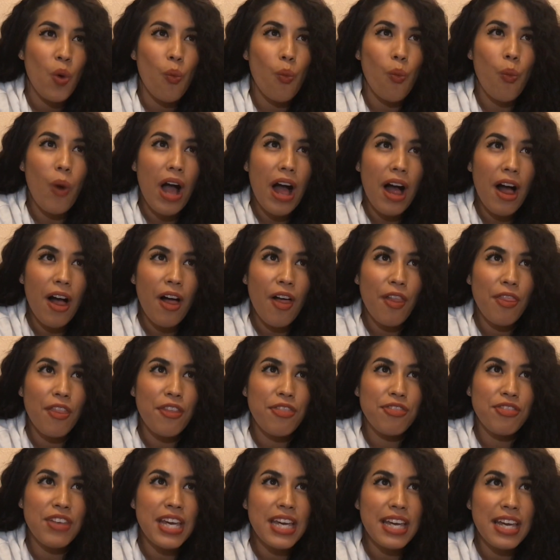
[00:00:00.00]
Well,
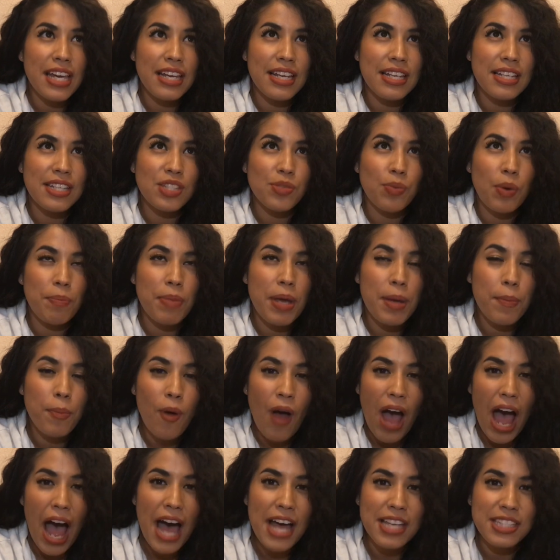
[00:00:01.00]
the thing is, when
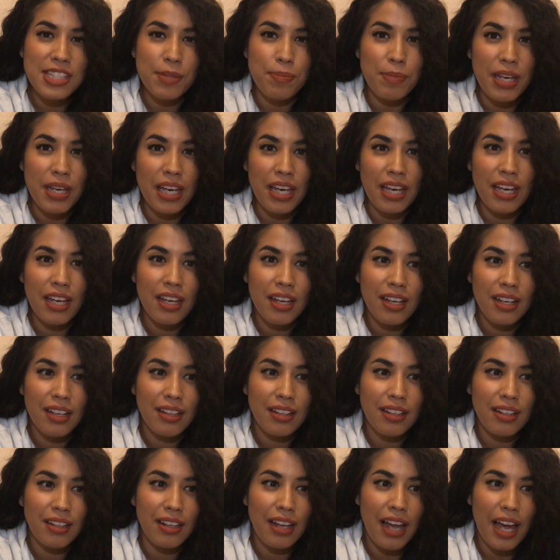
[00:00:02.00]
people ask me,
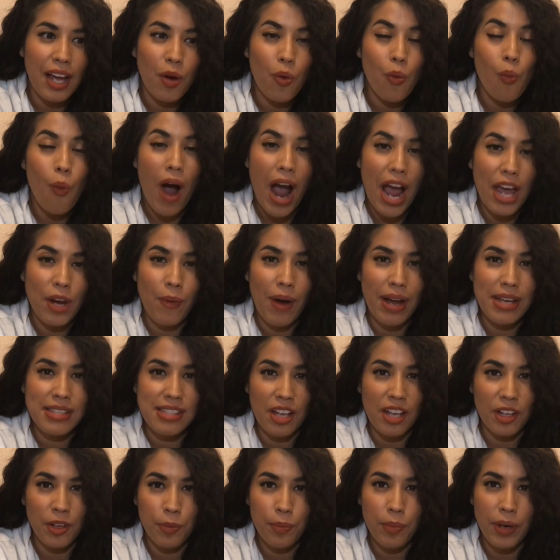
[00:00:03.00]
like, why do I
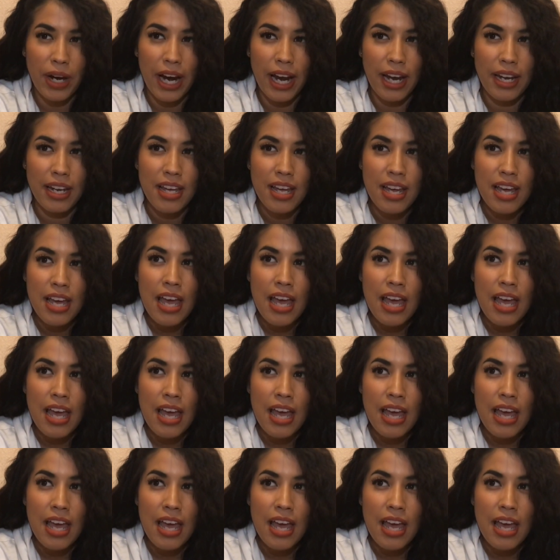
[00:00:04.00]
celebrate?